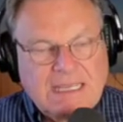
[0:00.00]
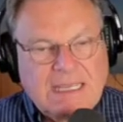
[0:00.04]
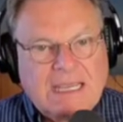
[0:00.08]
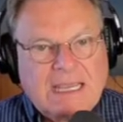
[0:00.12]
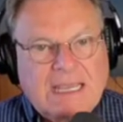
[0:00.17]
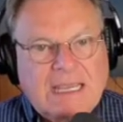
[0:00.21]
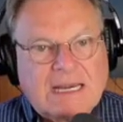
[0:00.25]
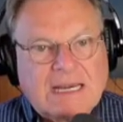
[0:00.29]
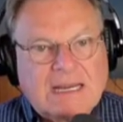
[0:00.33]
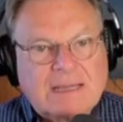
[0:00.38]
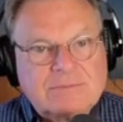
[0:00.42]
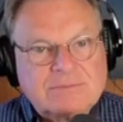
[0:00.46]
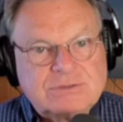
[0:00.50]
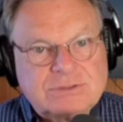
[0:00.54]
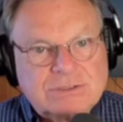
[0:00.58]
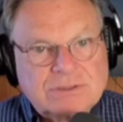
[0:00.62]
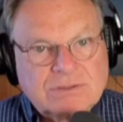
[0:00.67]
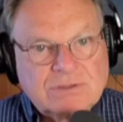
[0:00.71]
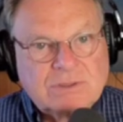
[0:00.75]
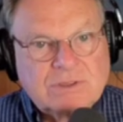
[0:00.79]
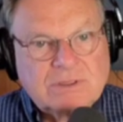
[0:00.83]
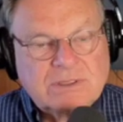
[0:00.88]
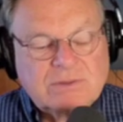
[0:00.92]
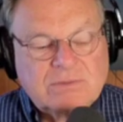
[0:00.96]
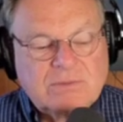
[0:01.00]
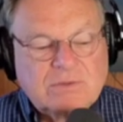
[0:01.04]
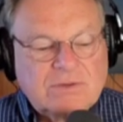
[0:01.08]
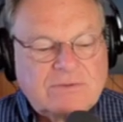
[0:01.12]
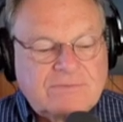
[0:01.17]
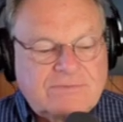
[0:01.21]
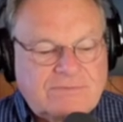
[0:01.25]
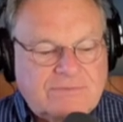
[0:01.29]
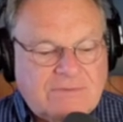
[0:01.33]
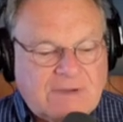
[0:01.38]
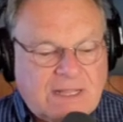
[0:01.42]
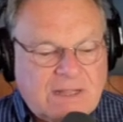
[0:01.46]
and I'm sure it will
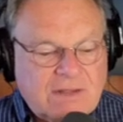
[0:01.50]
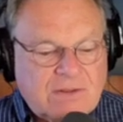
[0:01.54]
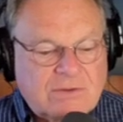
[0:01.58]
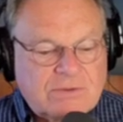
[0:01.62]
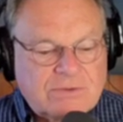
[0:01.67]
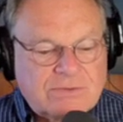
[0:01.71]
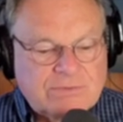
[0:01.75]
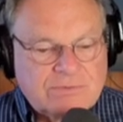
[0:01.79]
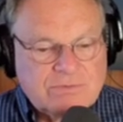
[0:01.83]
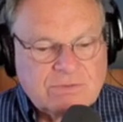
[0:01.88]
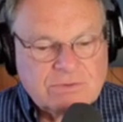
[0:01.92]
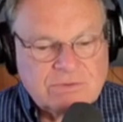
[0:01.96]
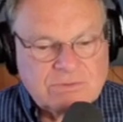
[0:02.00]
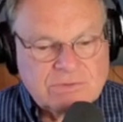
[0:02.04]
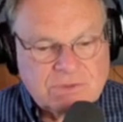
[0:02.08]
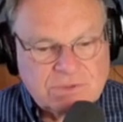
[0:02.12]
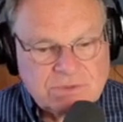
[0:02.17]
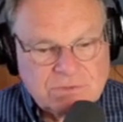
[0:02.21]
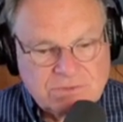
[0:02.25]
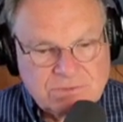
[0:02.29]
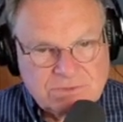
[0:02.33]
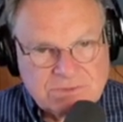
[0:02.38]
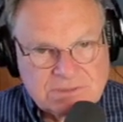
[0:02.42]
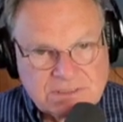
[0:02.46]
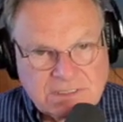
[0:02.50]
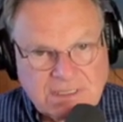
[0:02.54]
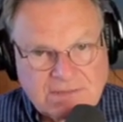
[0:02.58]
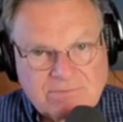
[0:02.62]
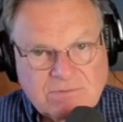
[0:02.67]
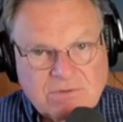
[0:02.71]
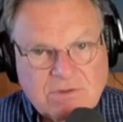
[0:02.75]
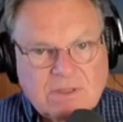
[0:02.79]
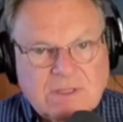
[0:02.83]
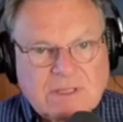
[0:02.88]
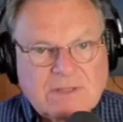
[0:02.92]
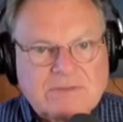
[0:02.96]
follow through to
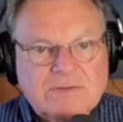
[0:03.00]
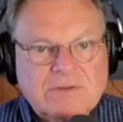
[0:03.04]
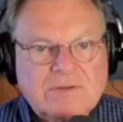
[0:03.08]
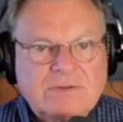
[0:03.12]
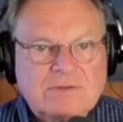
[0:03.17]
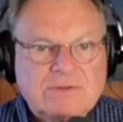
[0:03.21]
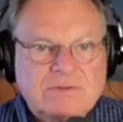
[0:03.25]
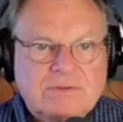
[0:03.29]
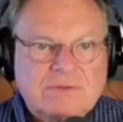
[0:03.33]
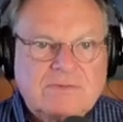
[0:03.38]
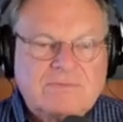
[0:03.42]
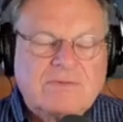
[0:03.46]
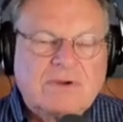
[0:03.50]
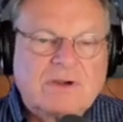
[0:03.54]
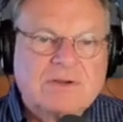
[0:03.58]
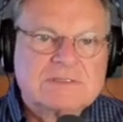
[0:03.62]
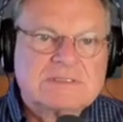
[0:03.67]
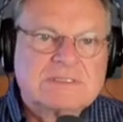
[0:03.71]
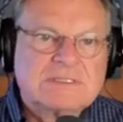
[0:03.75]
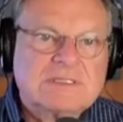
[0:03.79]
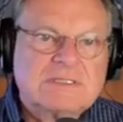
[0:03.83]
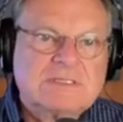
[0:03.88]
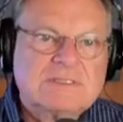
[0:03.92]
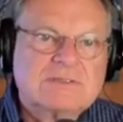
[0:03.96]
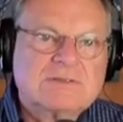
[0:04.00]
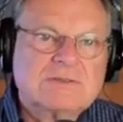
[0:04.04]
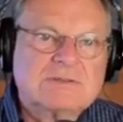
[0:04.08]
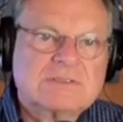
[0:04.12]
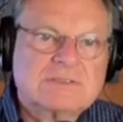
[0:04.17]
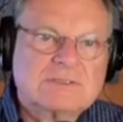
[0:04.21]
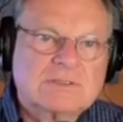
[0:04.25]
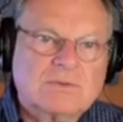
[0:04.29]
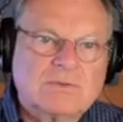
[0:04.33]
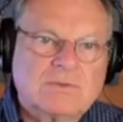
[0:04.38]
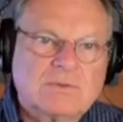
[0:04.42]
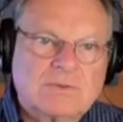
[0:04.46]
several other universities or
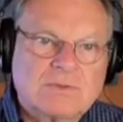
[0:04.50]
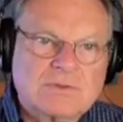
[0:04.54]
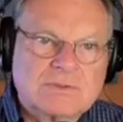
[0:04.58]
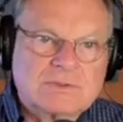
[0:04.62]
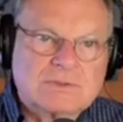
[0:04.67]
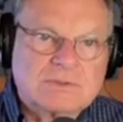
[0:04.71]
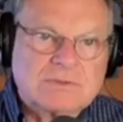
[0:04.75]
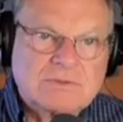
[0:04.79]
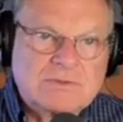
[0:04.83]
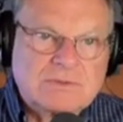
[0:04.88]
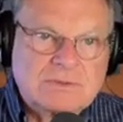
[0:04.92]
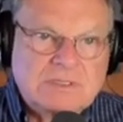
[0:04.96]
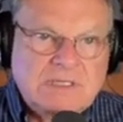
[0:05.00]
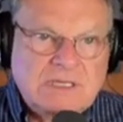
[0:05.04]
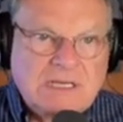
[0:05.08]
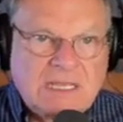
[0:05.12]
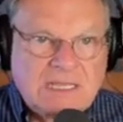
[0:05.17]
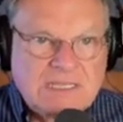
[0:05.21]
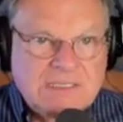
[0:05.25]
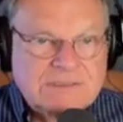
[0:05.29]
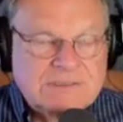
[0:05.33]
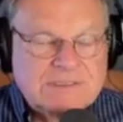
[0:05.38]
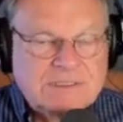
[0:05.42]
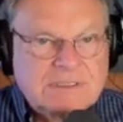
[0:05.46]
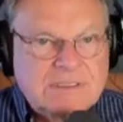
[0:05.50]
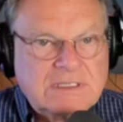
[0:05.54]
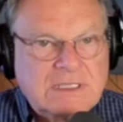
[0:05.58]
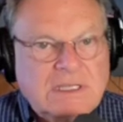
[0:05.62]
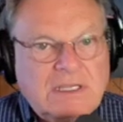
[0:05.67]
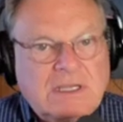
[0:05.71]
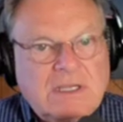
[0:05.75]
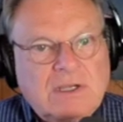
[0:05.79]
schools through the nation,